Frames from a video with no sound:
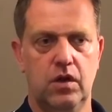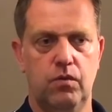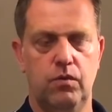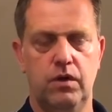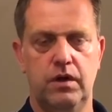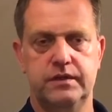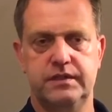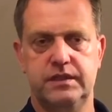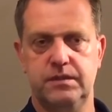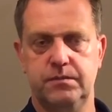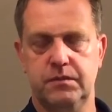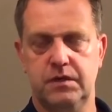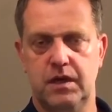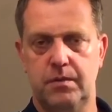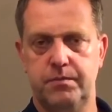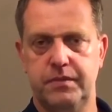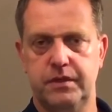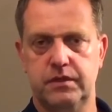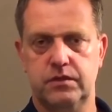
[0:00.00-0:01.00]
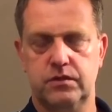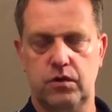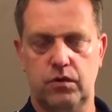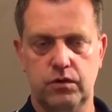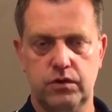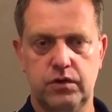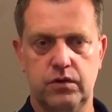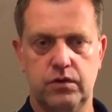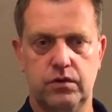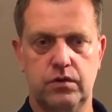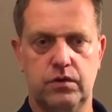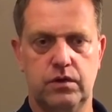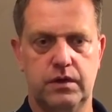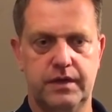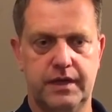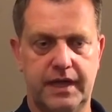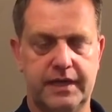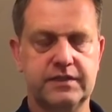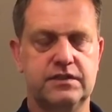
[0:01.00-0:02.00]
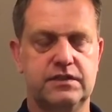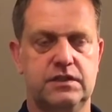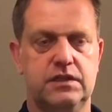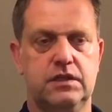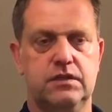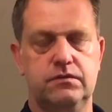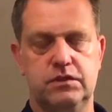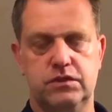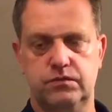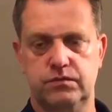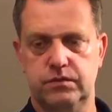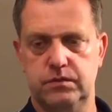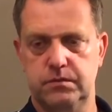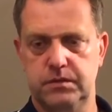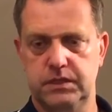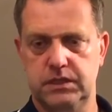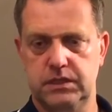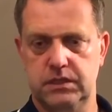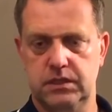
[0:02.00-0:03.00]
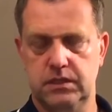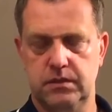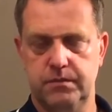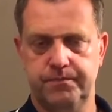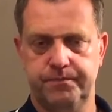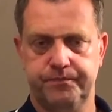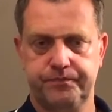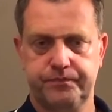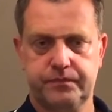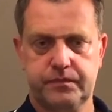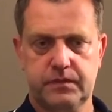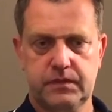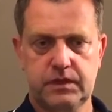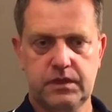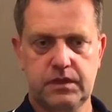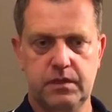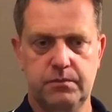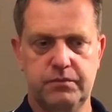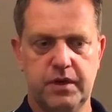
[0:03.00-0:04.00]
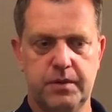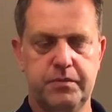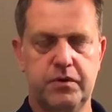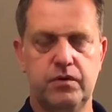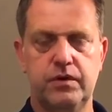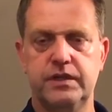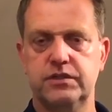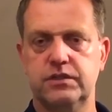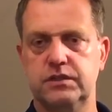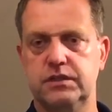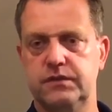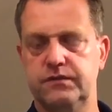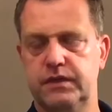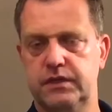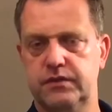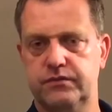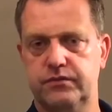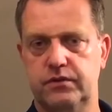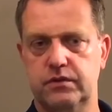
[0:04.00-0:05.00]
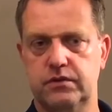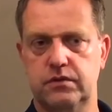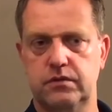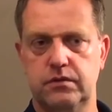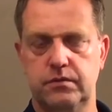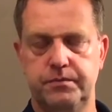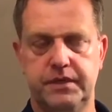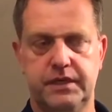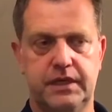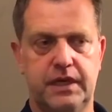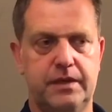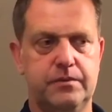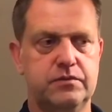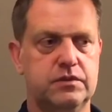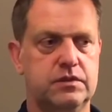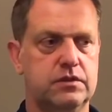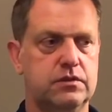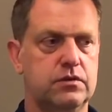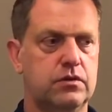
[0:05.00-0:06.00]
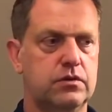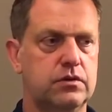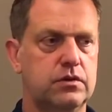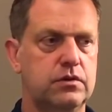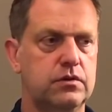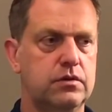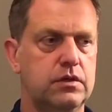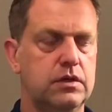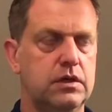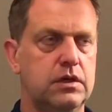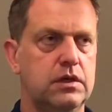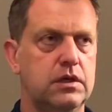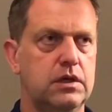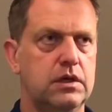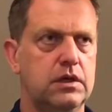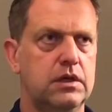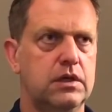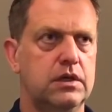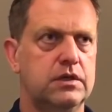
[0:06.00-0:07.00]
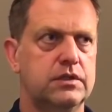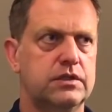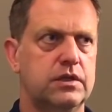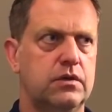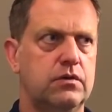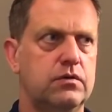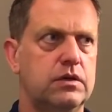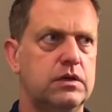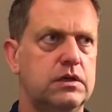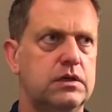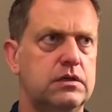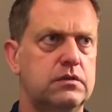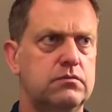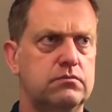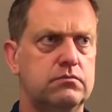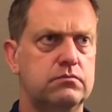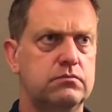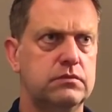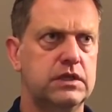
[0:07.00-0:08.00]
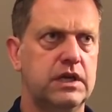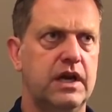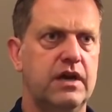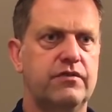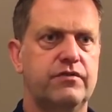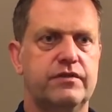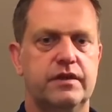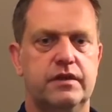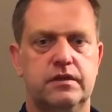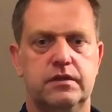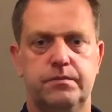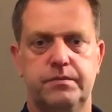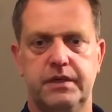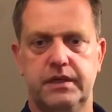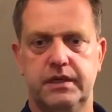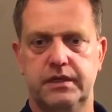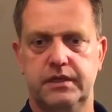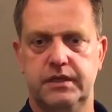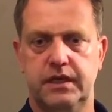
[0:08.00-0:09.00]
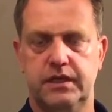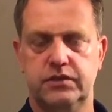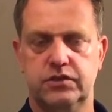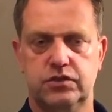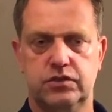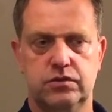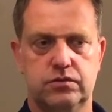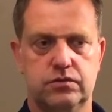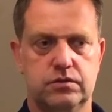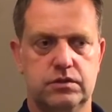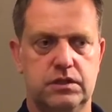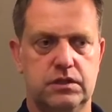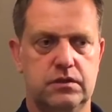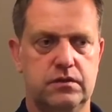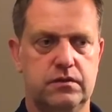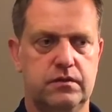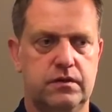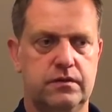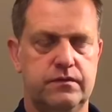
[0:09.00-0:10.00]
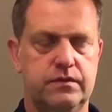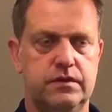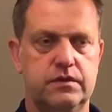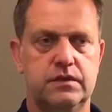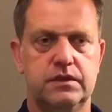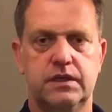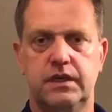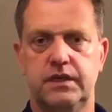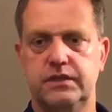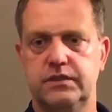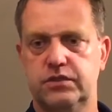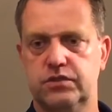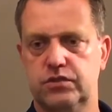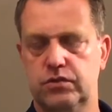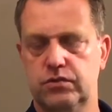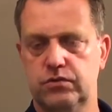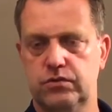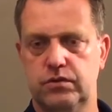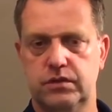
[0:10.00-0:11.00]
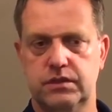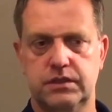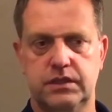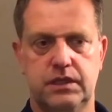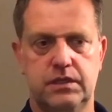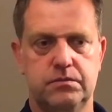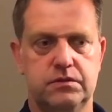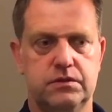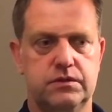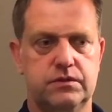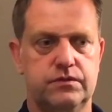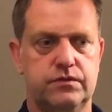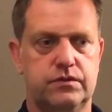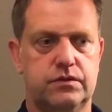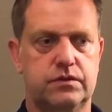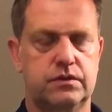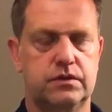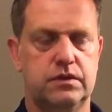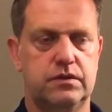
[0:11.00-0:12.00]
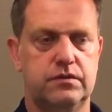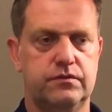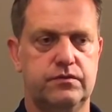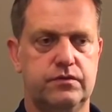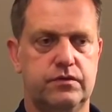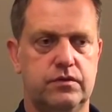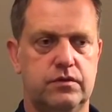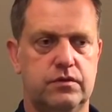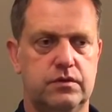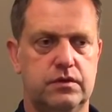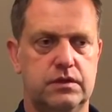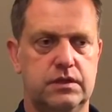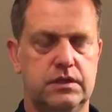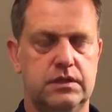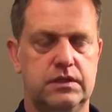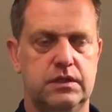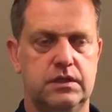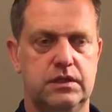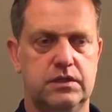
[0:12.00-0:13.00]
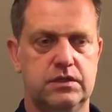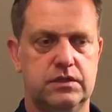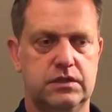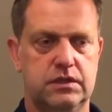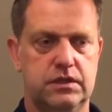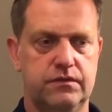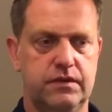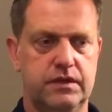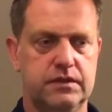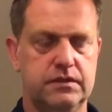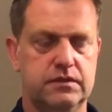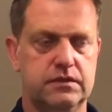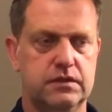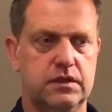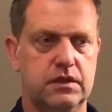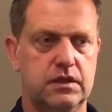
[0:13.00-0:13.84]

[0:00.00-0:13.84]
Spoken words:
World Team Cup in Tokyo next year, which will be the preparation event for the Olympic Games in Tokyo. So we have there the big intention to deliver very nice show court tables for the international events.